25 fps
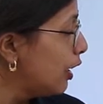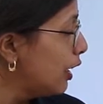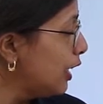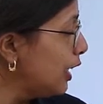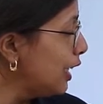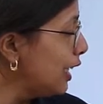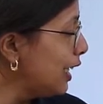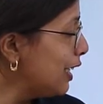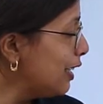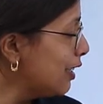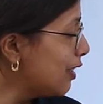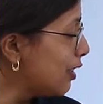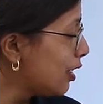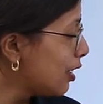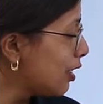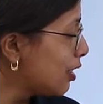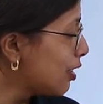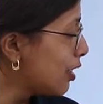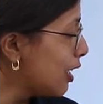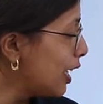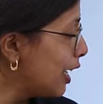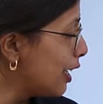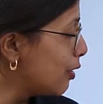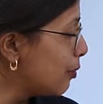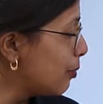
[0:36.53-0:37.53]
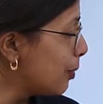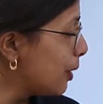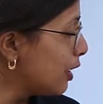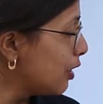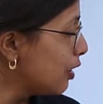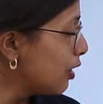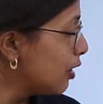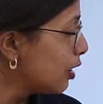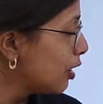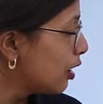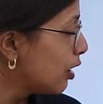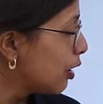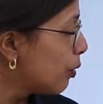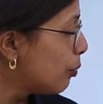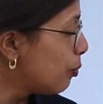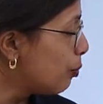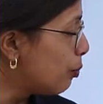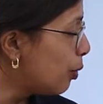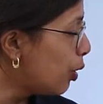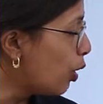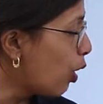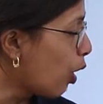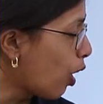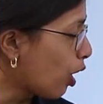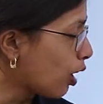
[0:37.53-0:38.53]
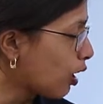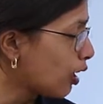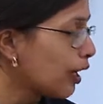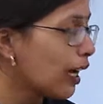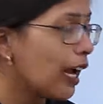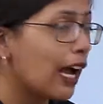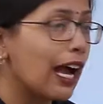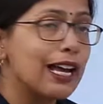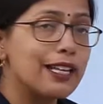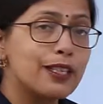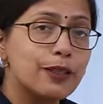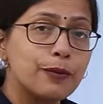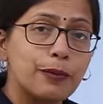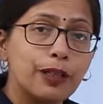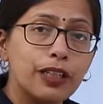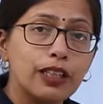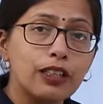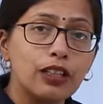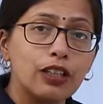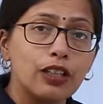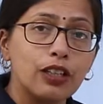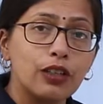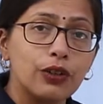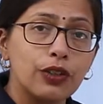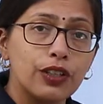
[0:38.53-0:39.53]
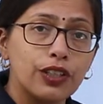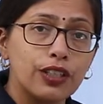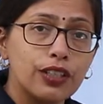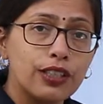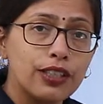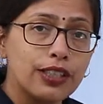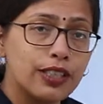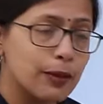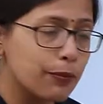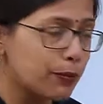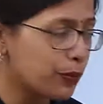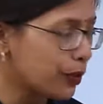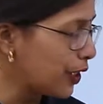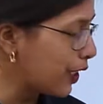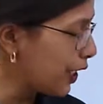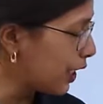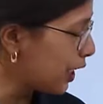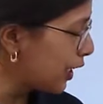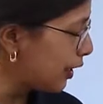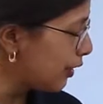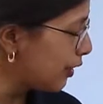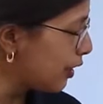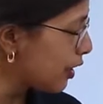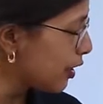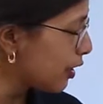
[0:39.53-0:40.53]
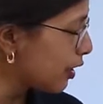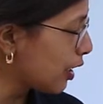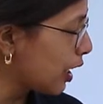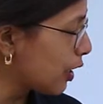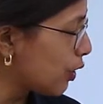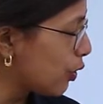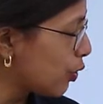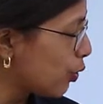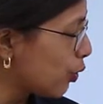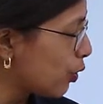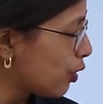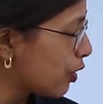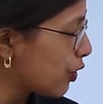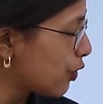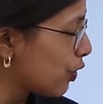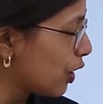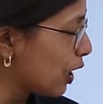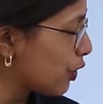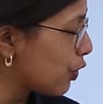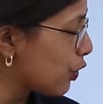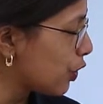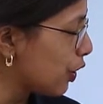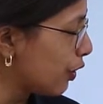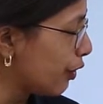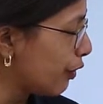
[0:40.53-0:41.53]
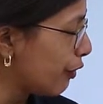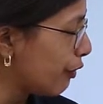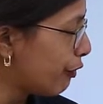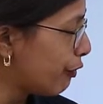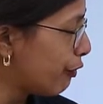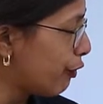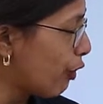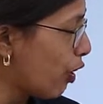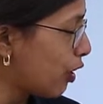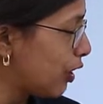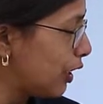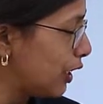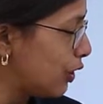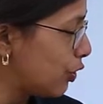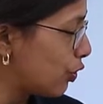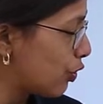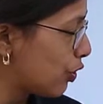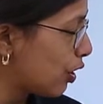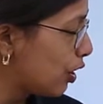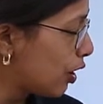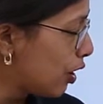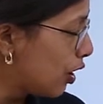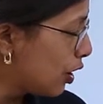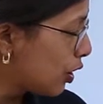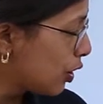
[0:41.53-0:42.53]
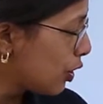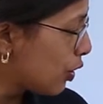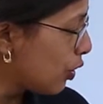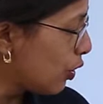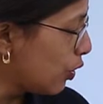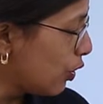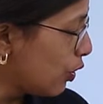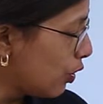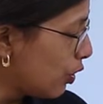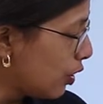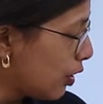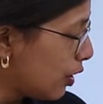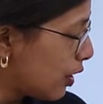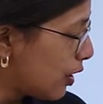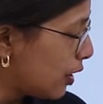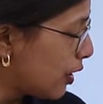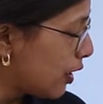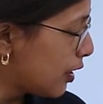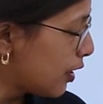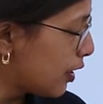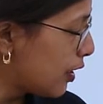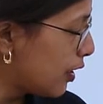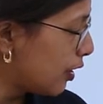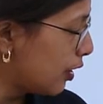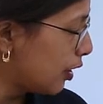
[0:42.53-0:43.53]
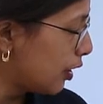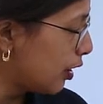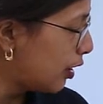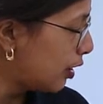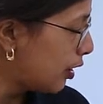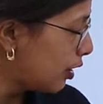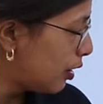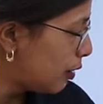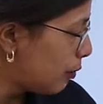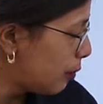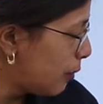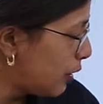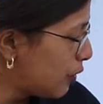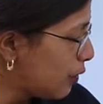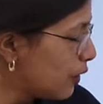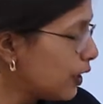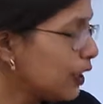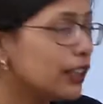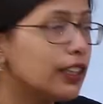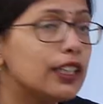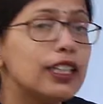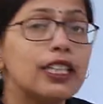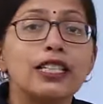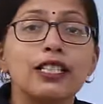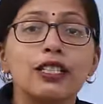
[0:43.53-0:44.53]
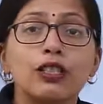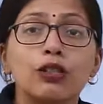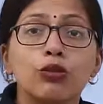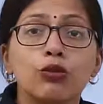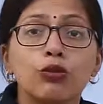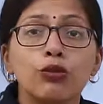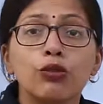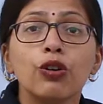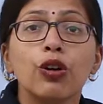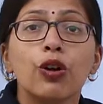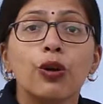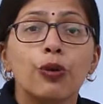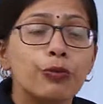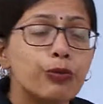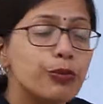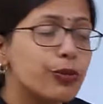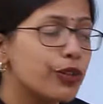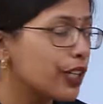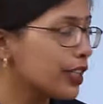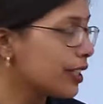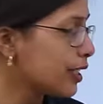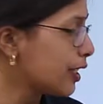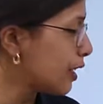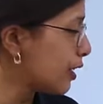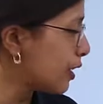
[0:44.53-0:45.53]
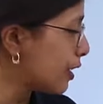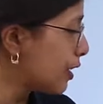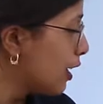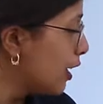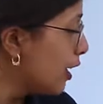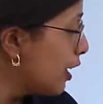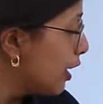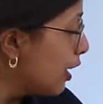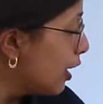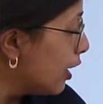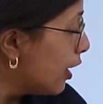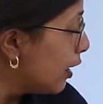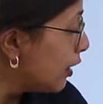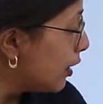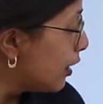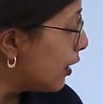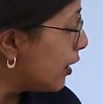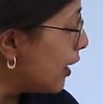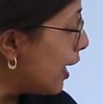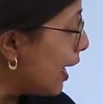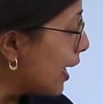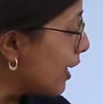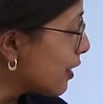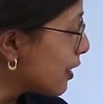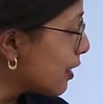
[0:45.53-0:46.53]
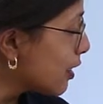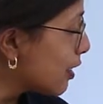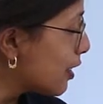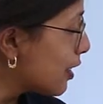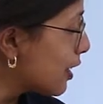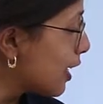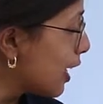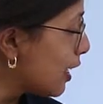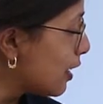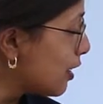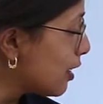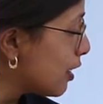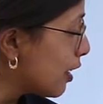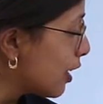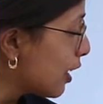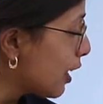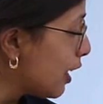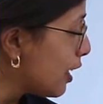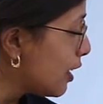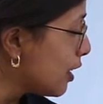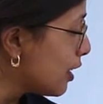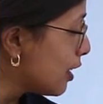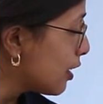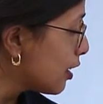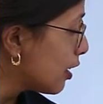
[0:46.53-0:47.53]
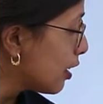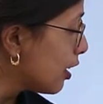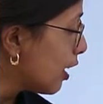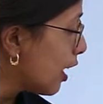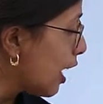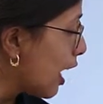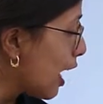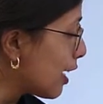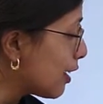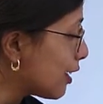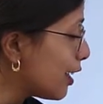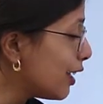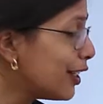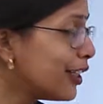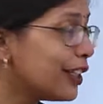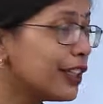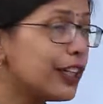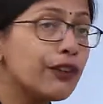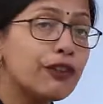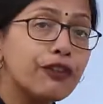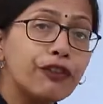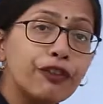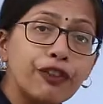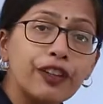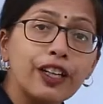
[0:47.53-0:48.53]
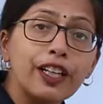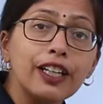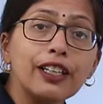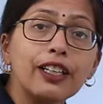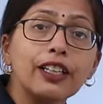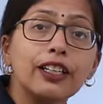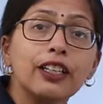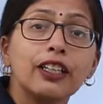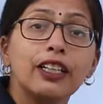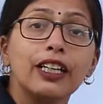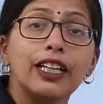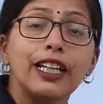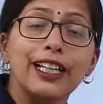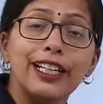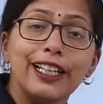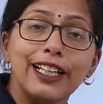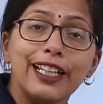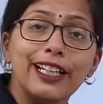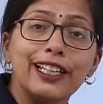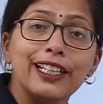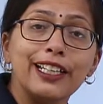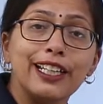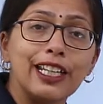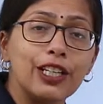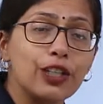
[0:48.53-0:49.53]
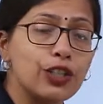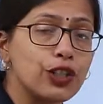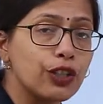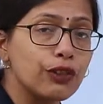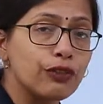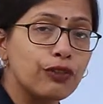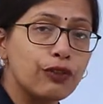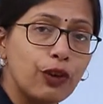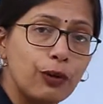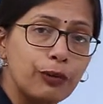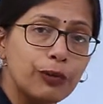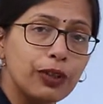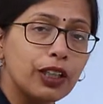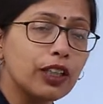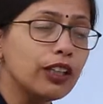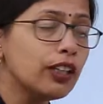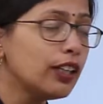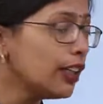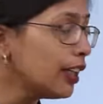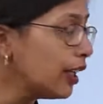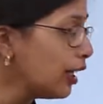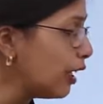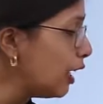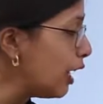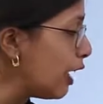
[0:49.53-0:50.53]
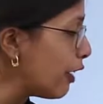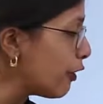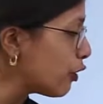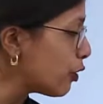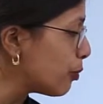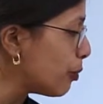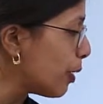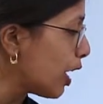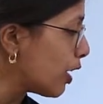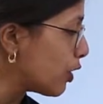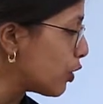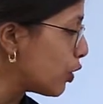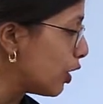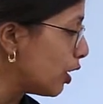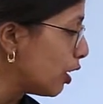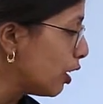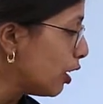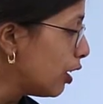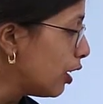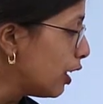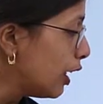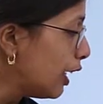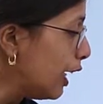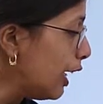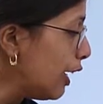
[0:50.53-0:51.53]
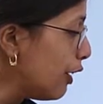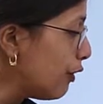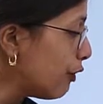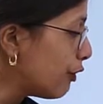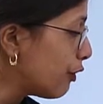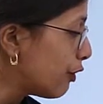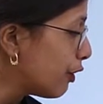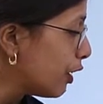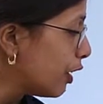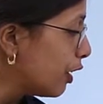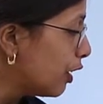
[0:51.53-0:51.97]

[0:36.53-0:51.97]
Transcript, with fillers: Each statement block has been written separately. This control structure for each. So this is here between these two braces. The next set is at a different indentation from the left margin. If